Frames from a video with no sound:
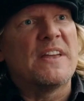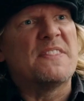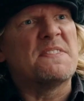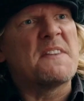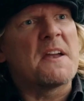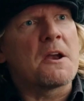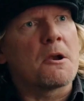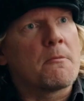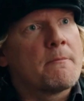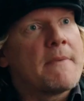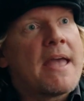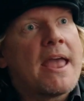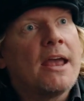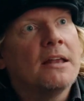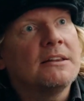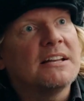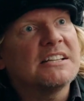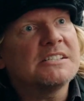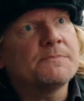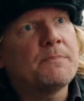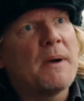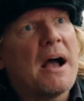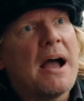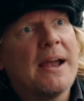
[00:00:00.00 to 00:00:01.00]
in there, man. That's
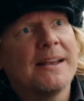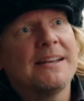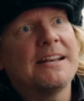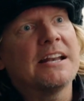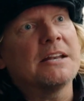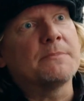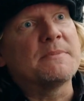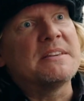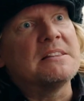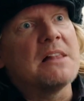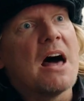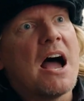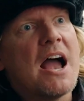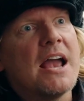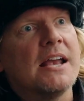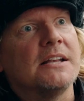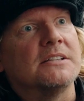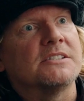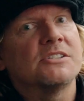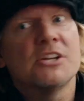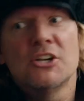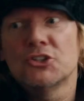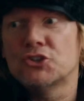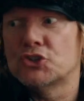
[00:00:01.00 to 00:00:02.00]
behind enemy lines.
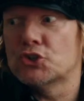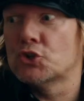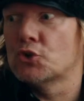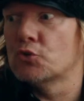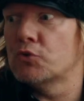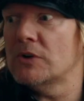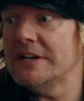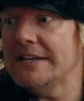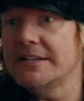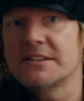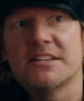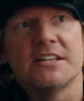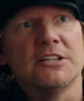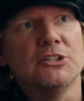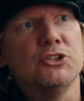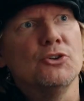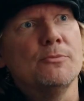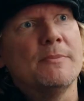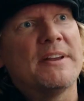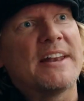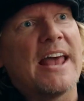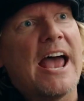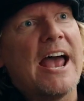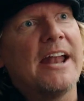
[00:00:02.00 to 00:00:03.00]
The grid, the
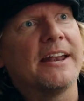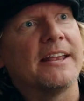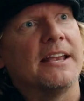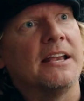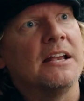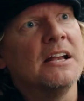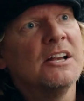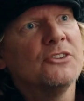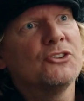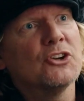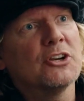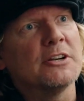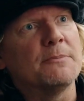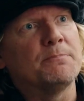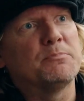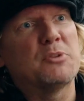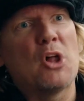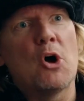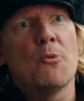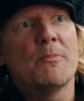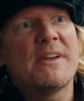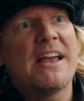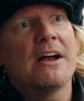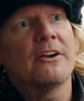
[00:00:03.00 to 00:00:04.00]
Illuminati. They're gonna blow
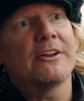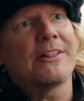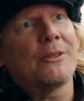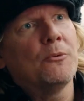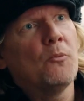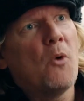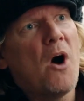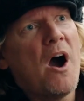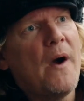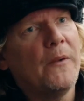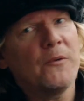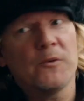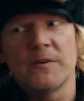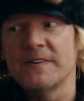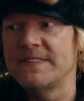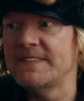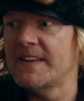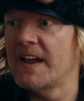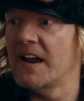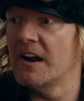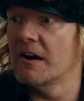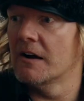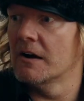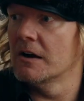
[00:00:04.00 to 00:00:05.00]
me out of the water in
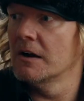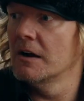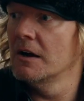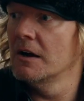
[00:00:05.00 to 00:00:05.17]
there.